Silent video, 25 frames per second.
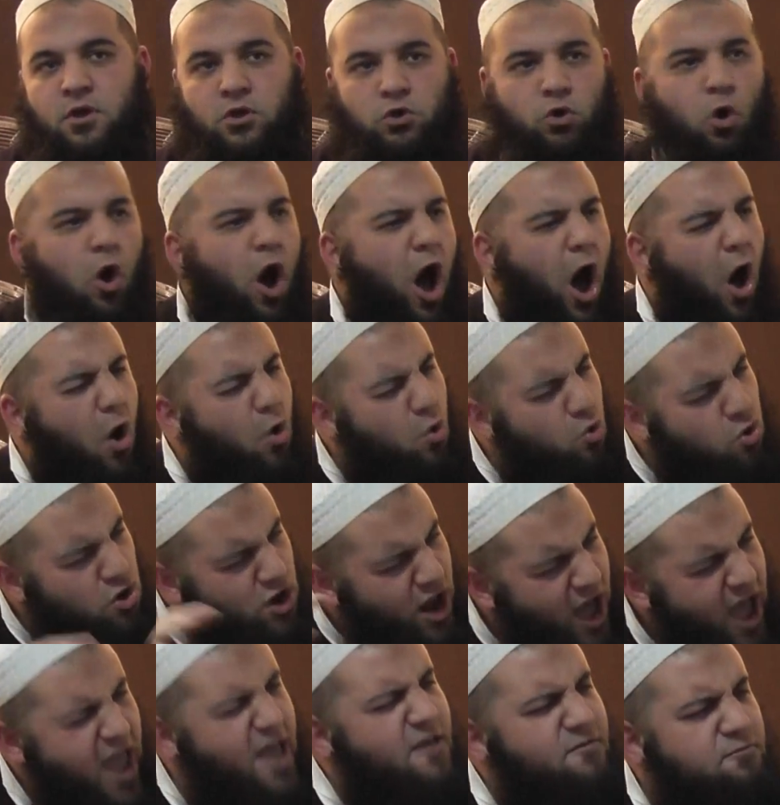Your whole
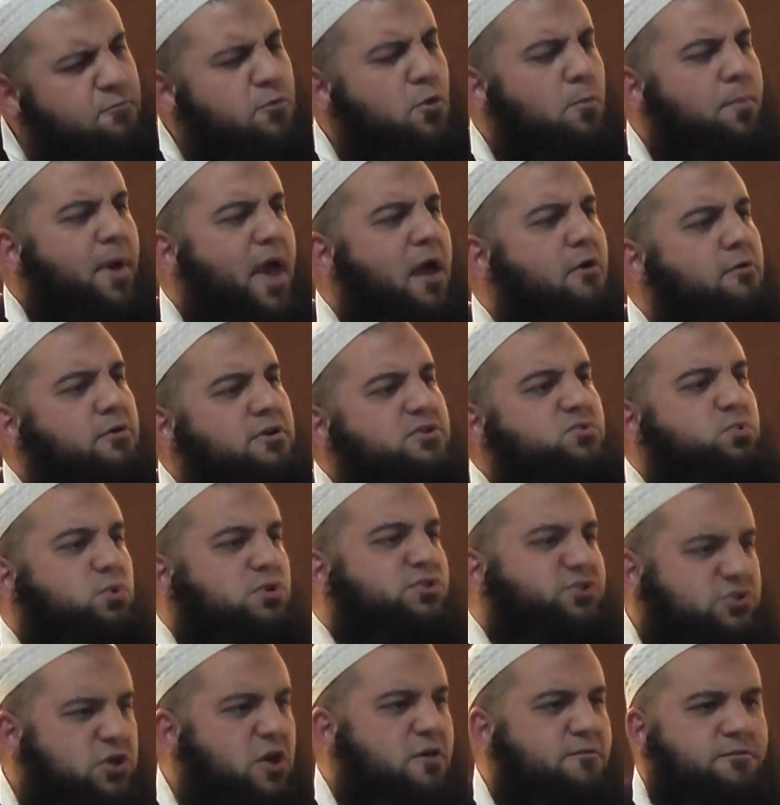life your parents
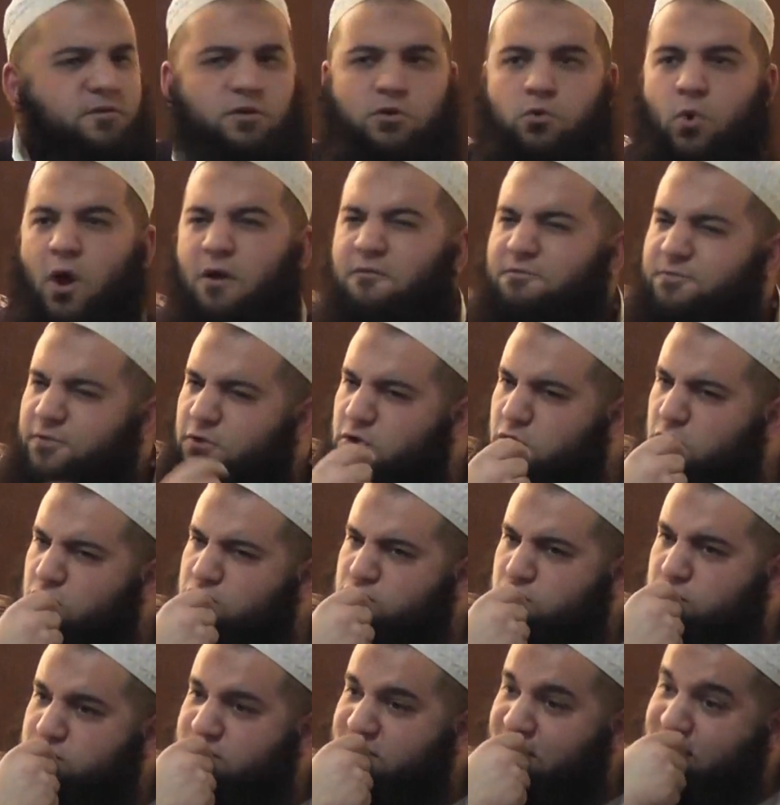were serving you, and for
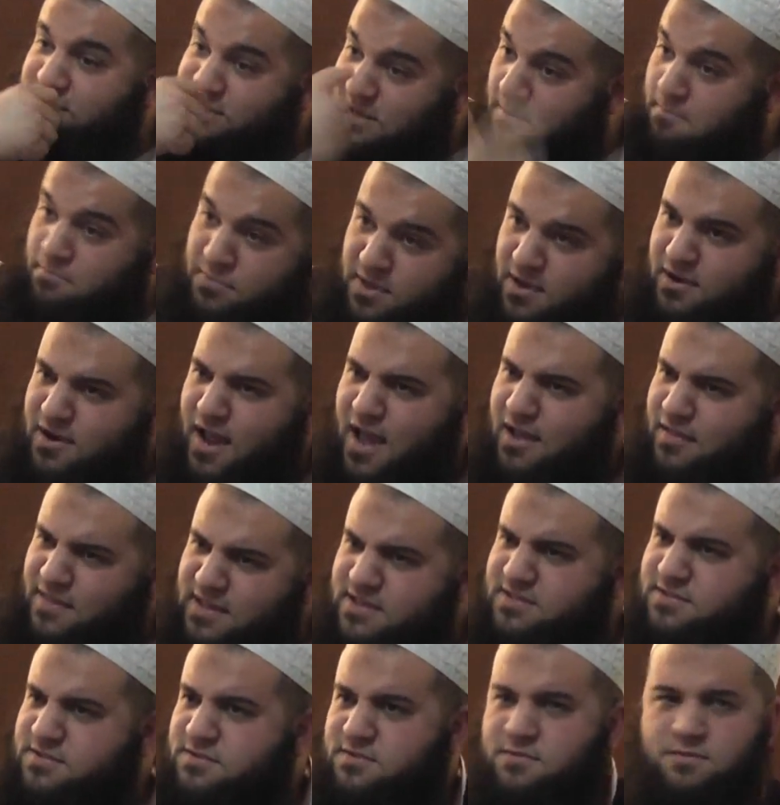you to say something like
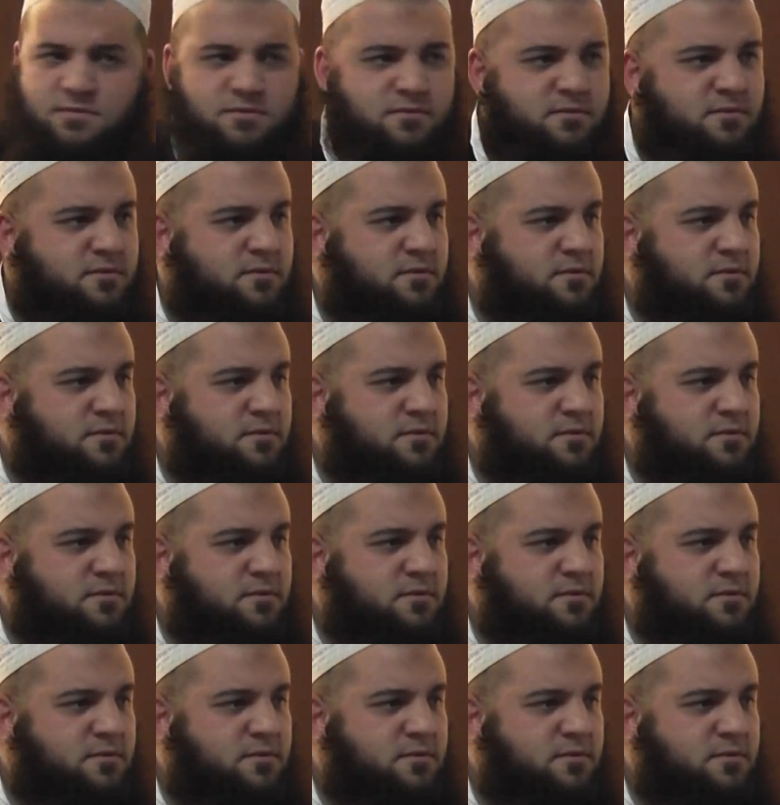this.